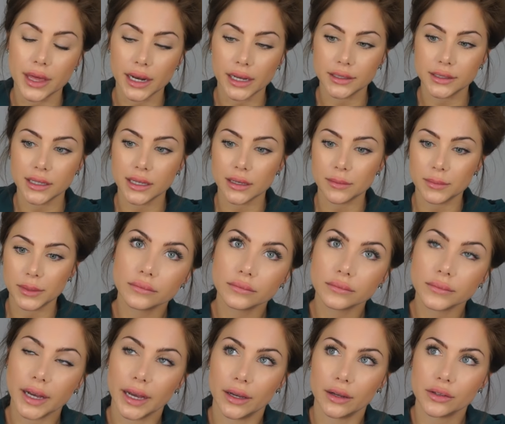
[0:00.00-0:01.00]
that I did.
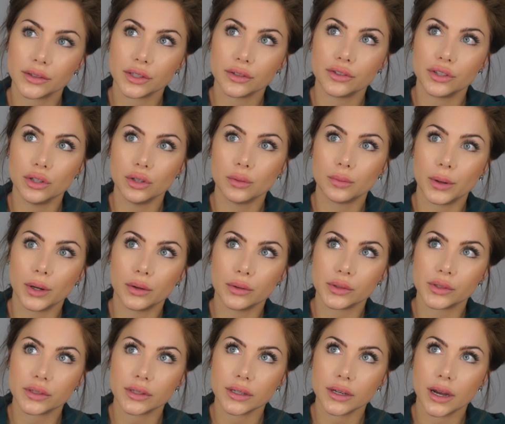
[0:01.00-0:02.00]
I also do
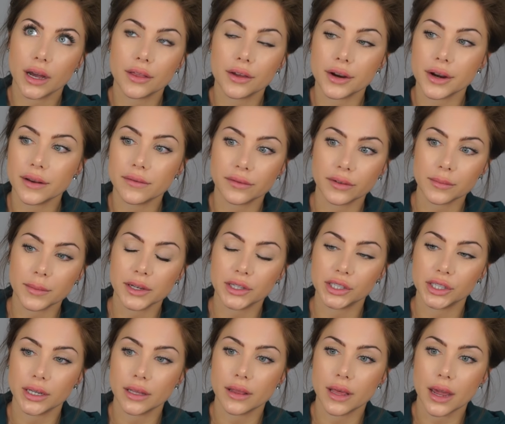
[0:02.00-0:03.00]
post other
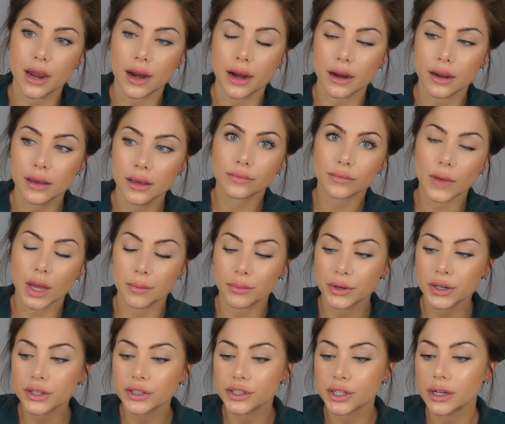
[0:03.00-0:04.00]
information in there I'm
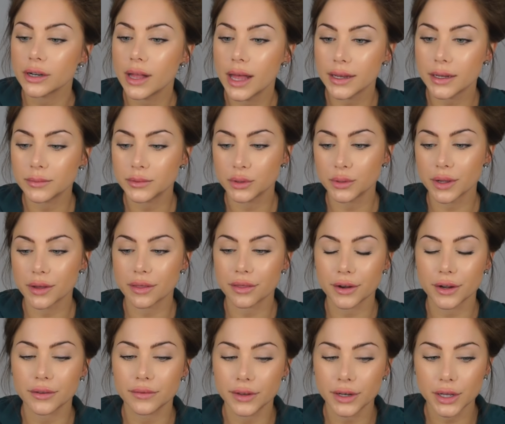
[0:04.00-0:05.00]
pretty sure I'll end up doing a
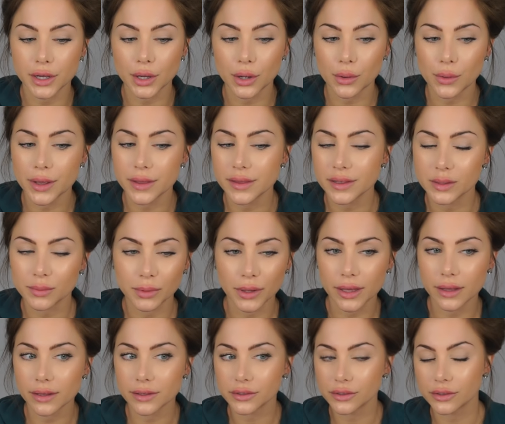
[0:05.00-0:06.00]
third video in this
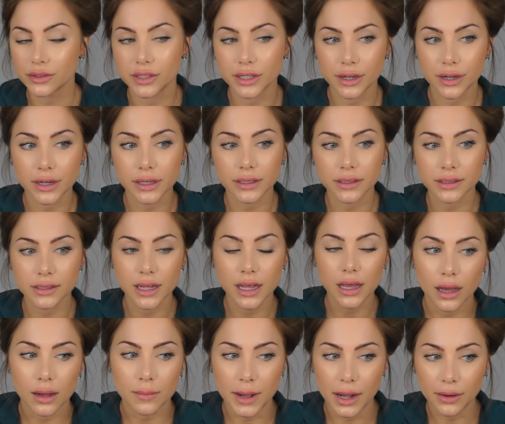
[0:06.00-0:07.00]
playlist or series
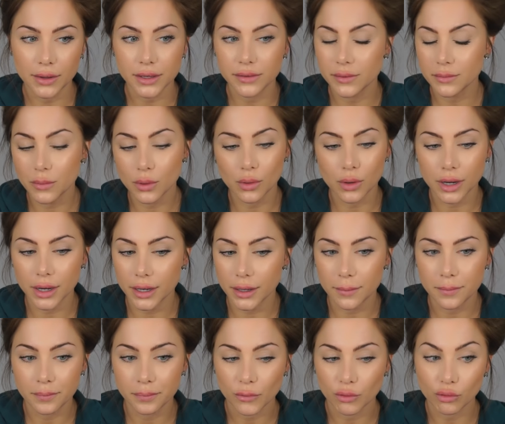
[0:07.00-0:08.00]
about even
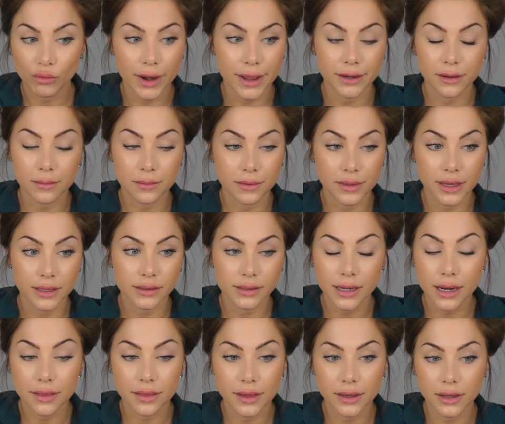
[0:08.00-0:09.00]
more random things
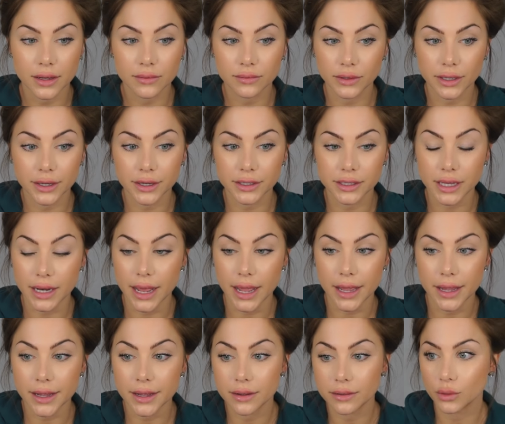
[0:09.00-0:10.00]
that I think of later
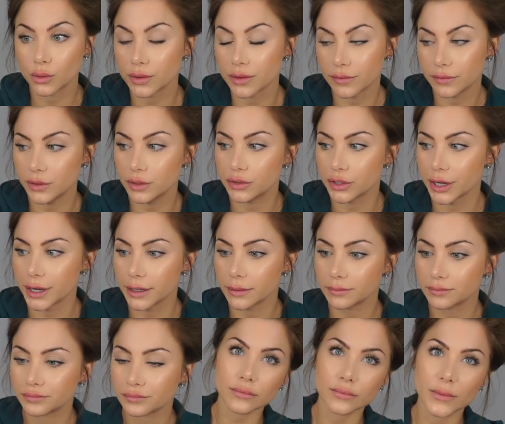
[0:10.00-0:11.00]
today or in the
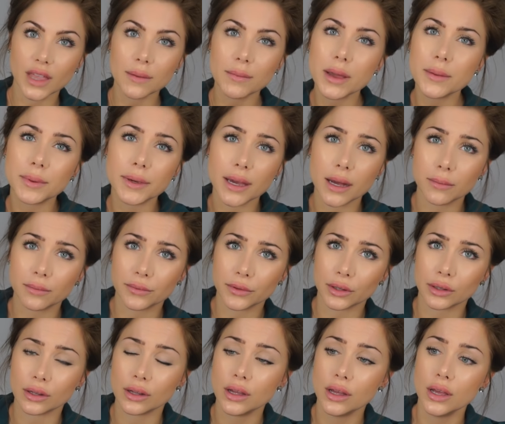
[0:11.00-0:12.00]
future. That might be
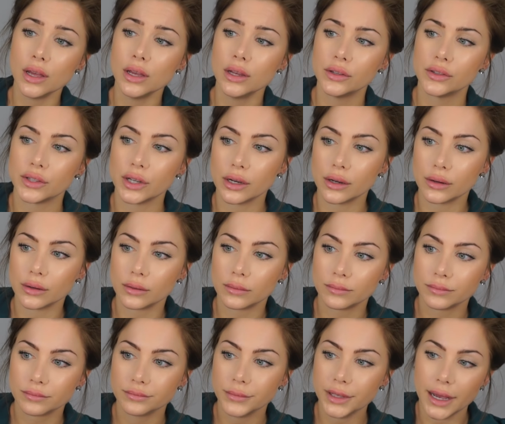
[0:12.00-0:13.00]
helpful.
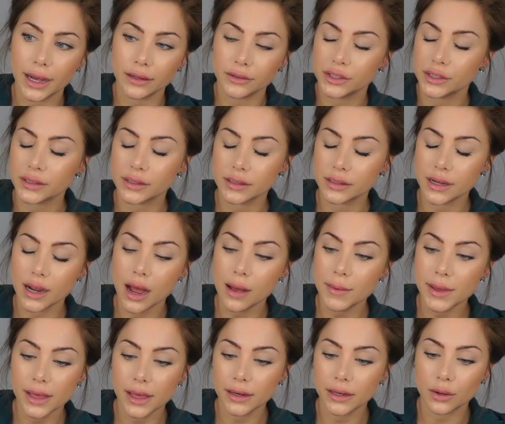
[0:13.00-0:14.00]
So yeah, just
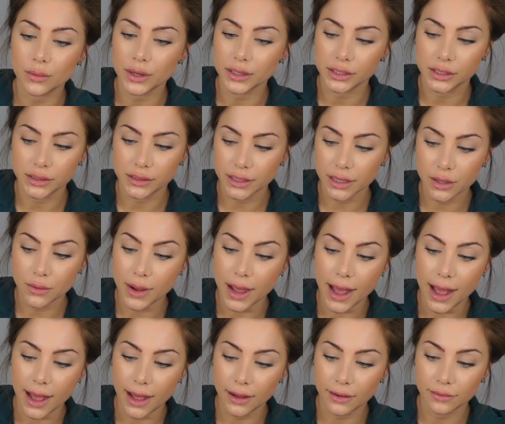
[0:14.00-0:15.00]
comment any questions that you
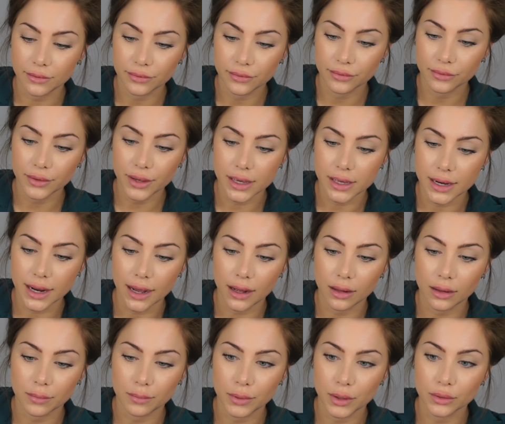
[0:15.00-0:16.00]
have and
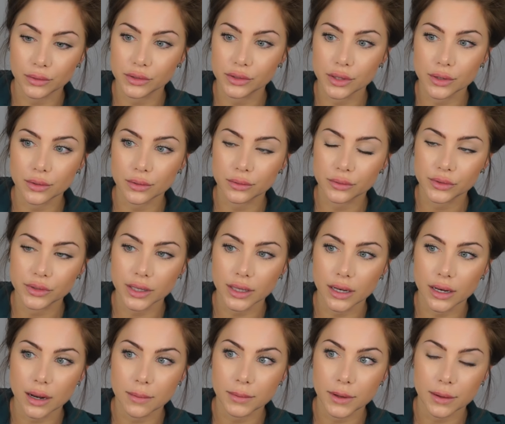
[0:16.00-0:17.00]
I'll post those in
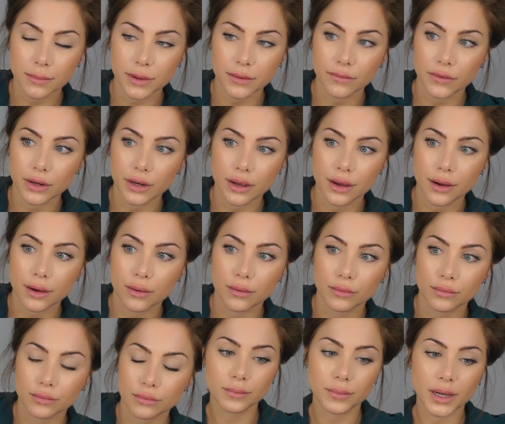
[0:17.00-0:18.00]
an upcoming
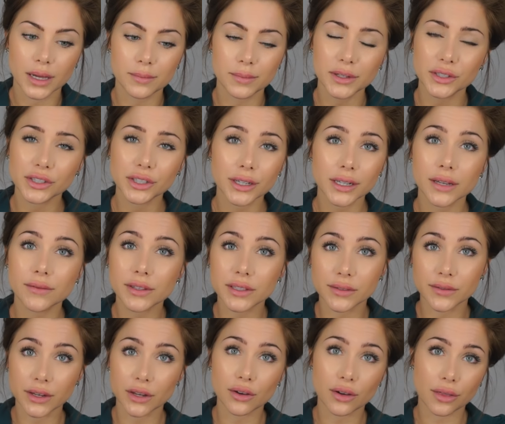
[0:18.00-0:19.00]
video. But be sure to give
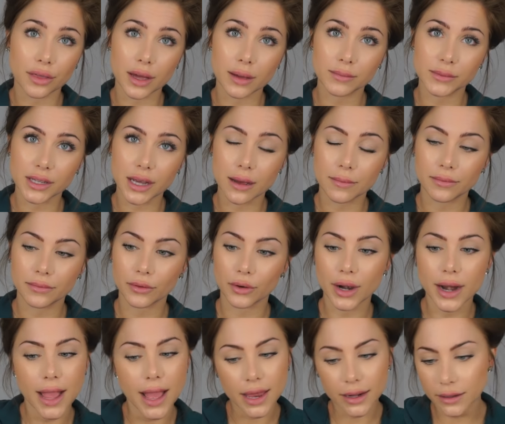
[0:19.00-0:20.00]
this video a thumbs up
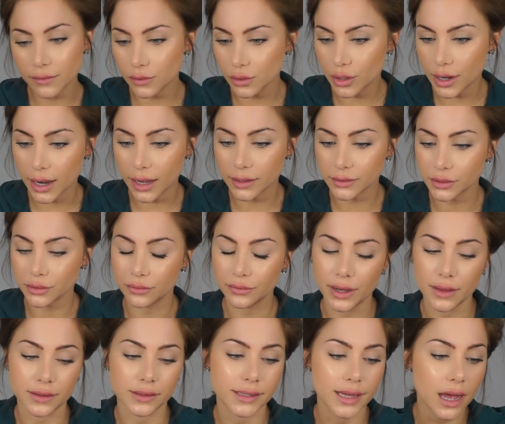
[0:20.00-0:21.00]
for any of you guys who
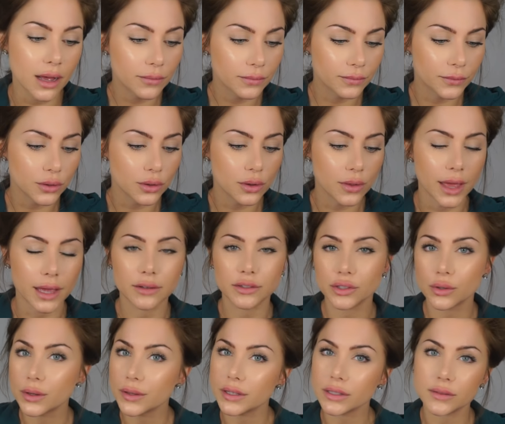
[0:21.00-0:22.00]
found this helpful, that
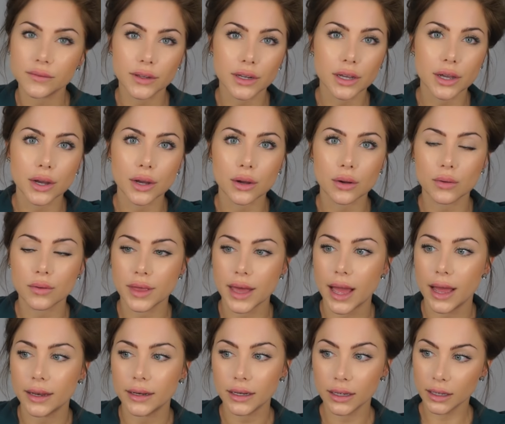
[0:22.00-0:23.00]
enjoyed this video,
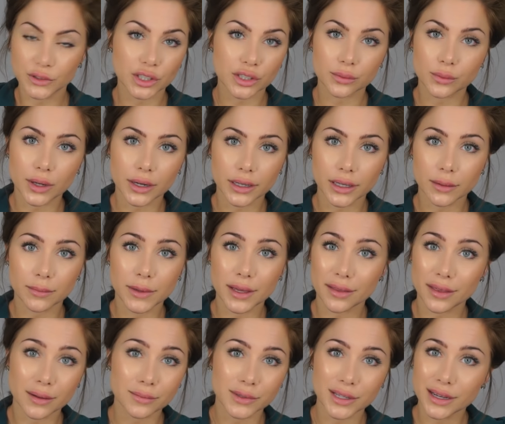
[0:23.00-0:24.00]
that just want to give me a
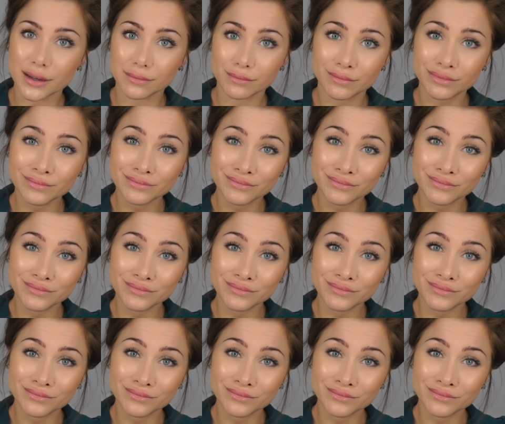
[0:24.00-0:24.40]
thumbs up.